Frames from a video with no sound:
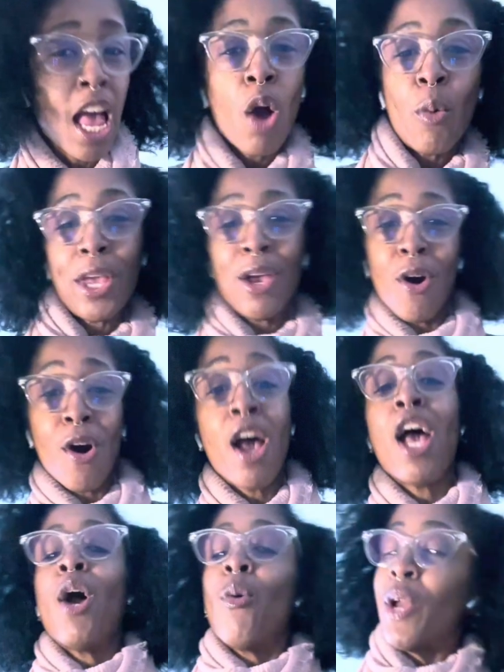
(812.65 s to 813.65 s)
we
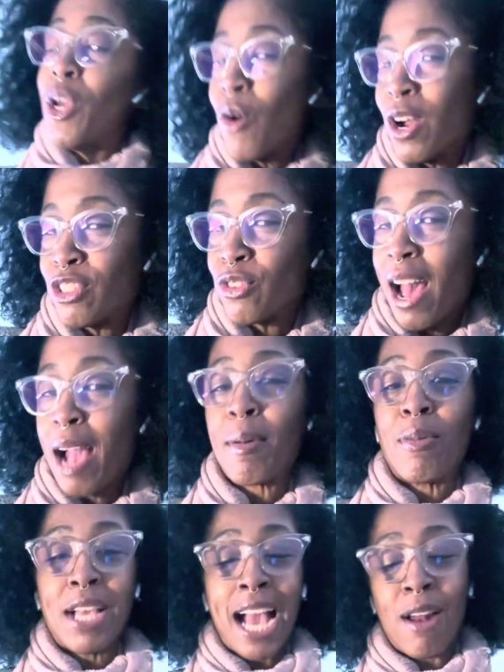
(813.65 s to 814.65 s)
on track,
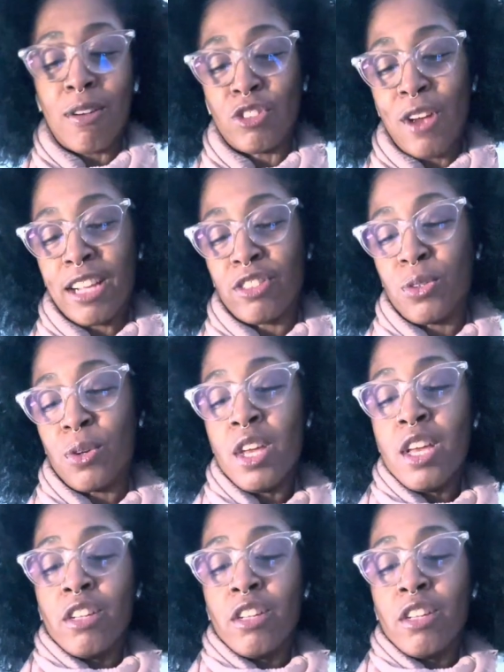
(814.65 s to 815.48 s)
but we got off track too.